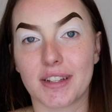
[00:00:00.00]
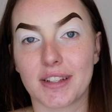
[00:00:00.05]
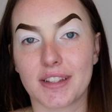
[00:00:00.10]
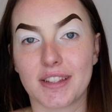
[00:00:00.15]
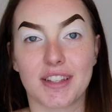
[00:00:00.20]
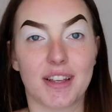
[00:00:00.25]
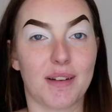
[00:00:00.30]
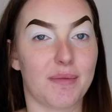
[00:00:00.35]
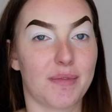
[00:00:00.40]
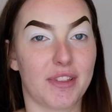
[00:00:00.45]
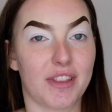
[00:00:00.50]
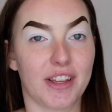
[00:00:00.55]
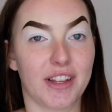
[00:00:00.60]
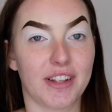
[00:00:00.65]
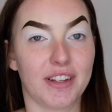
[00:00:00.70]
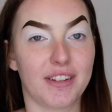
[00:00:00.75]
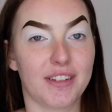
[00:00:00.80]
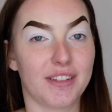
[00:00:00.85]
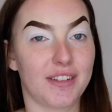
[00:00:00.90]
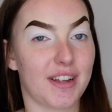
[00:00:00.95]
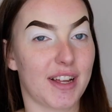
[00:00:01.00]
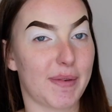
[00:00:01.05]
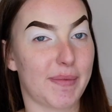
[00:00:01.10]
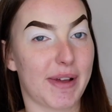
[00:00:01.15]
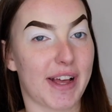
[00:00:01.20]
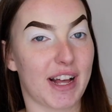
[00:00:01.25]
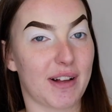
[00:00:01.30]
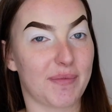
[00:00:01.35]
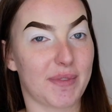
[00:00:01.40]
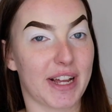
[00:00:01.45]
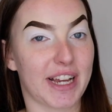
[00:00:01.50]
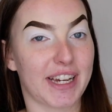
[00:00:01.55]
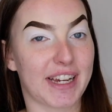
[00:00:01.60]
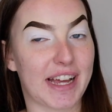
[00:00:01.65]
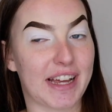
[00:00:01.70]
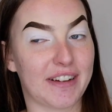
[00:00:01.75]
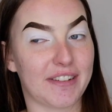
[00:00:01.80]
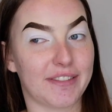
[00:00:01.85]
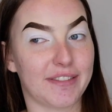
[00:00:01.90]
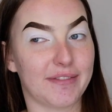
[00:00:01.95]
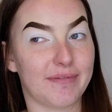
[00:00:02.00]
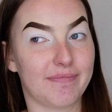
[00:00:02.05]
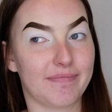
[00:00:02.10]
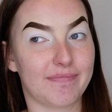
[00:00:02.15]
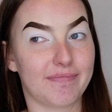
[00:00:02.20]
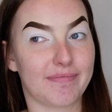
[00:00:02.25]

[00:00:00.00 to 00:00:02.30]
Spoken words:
something about my nail